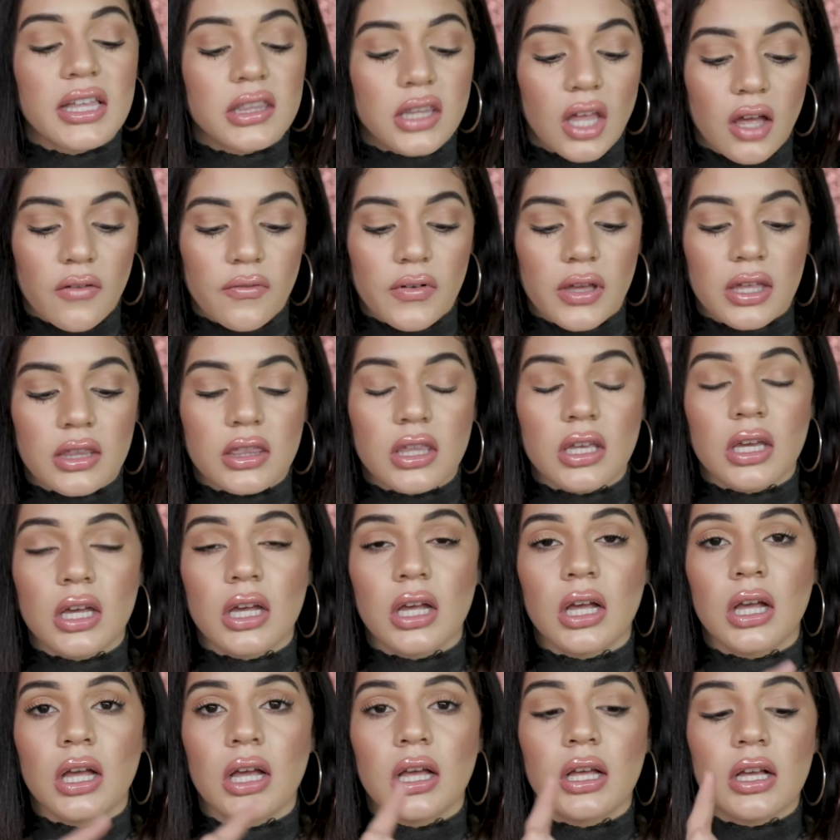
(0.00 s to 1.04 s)
love it.
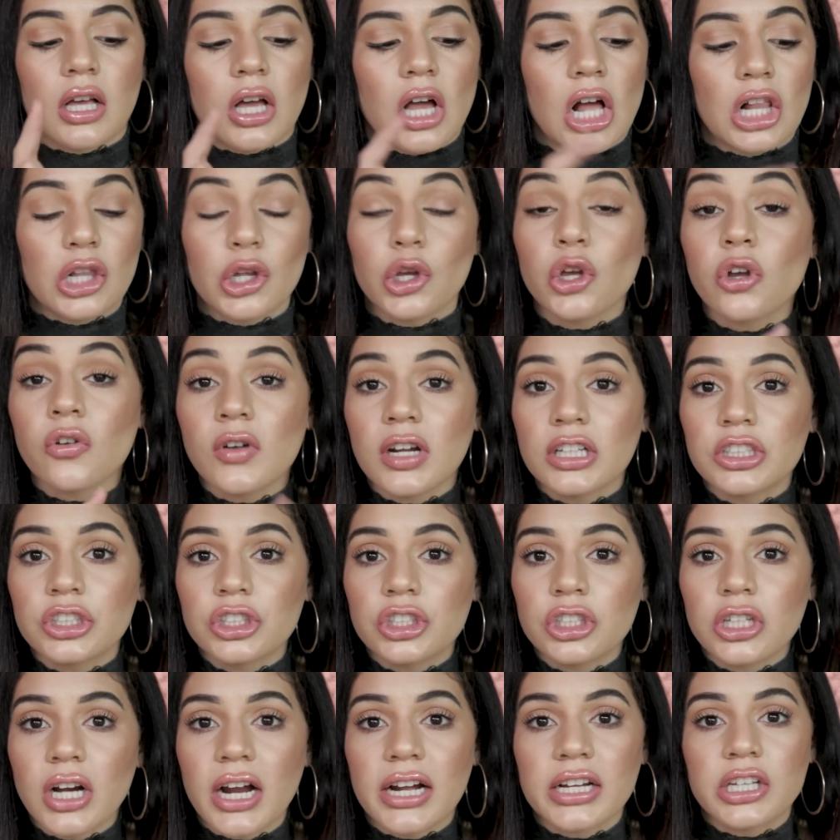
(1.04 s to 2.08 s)
The color
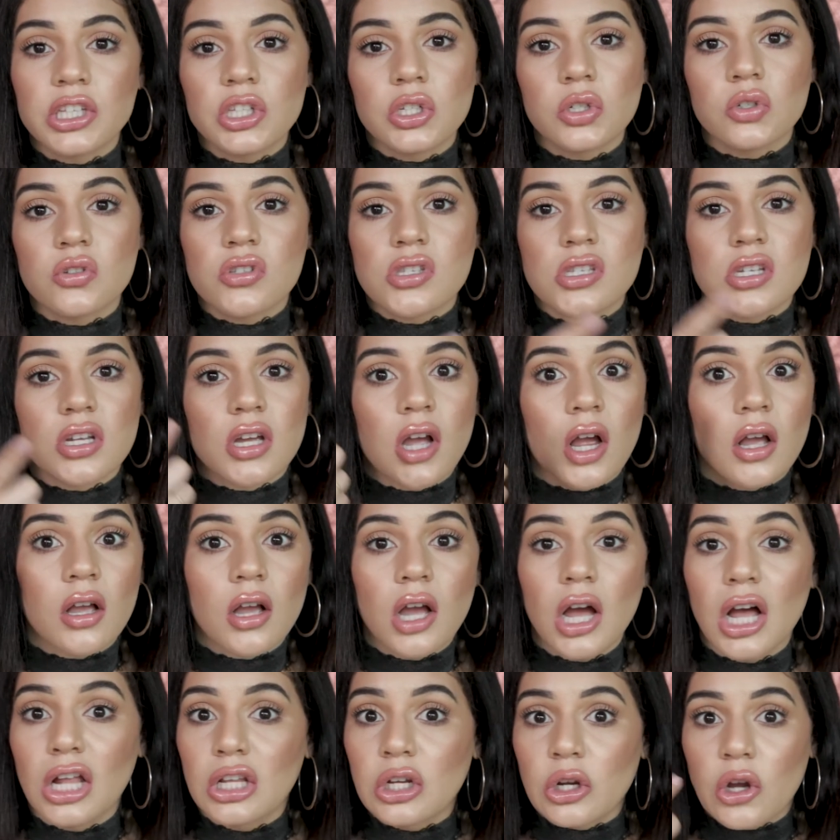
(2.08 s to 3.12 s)
corrector I use to
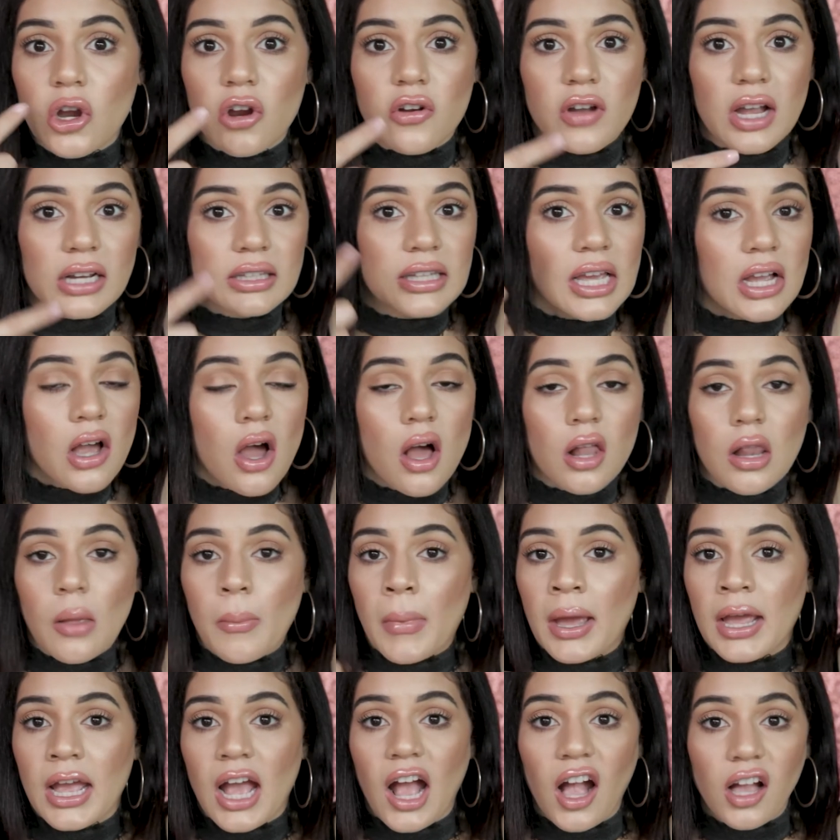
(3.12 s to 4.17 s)
color correct like all of
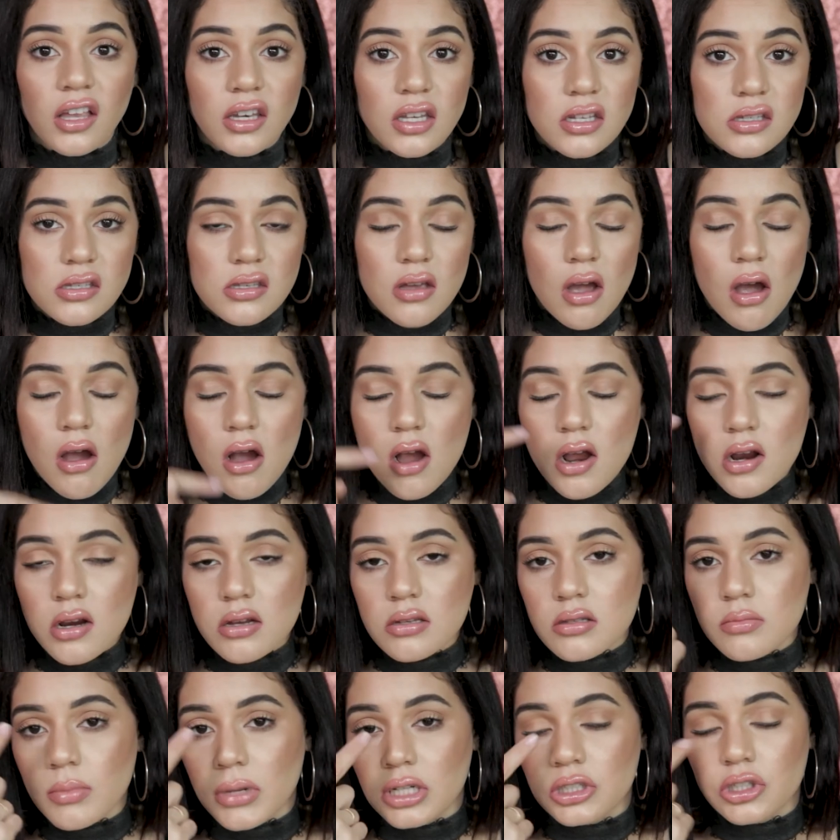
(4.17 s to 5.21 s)
my acne
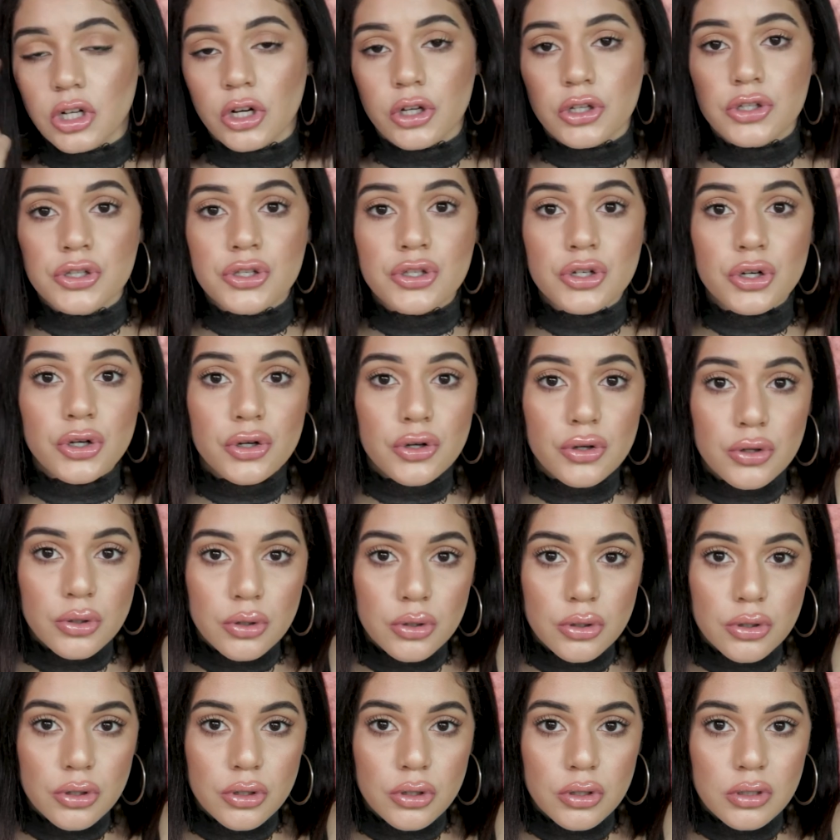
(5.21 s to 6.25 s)
scars, my dark
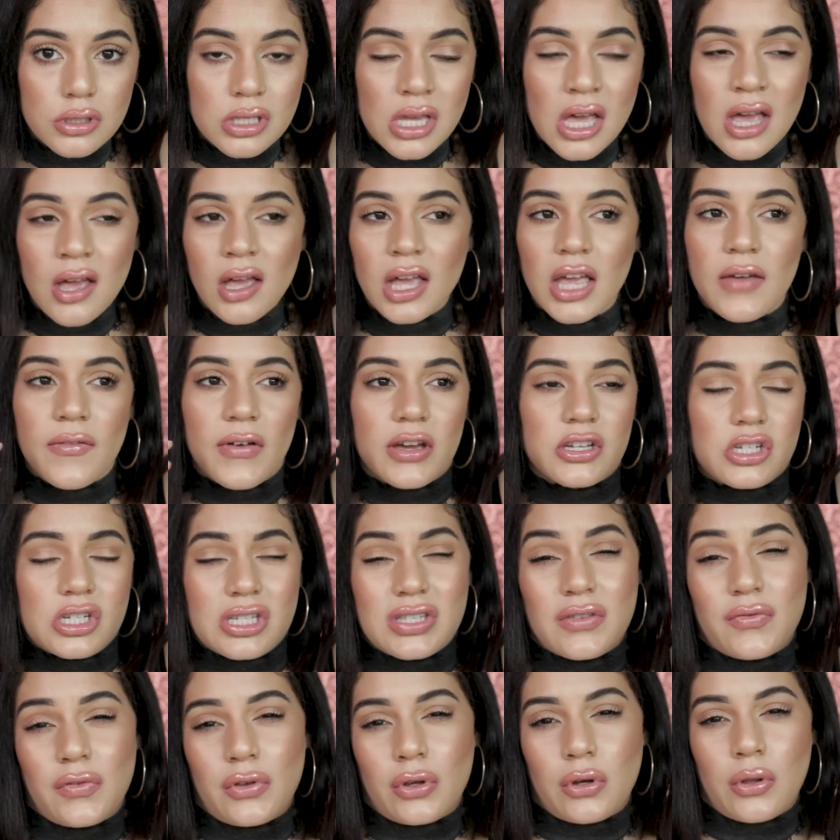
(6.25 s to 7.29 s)
circles. If I
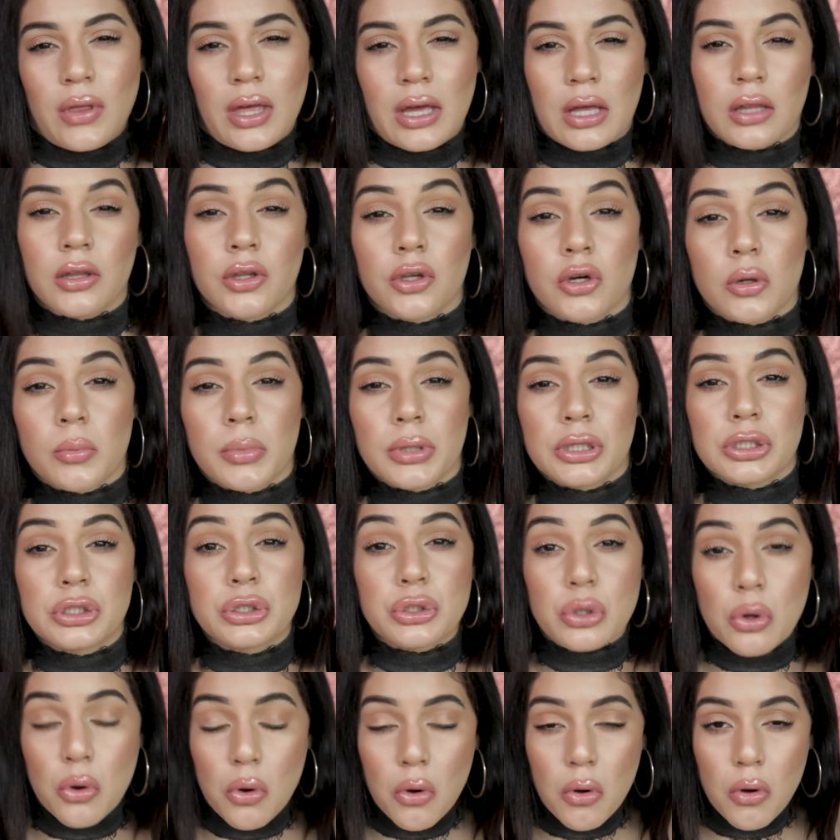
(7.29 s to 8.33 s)
just feel like a little bit
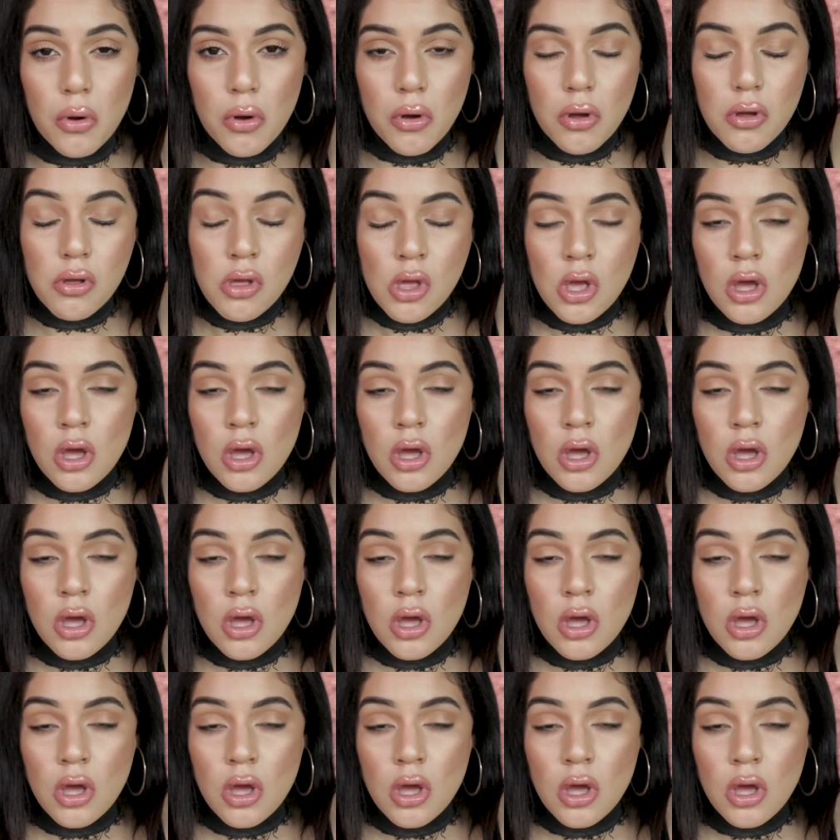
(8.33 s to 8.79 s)
dull,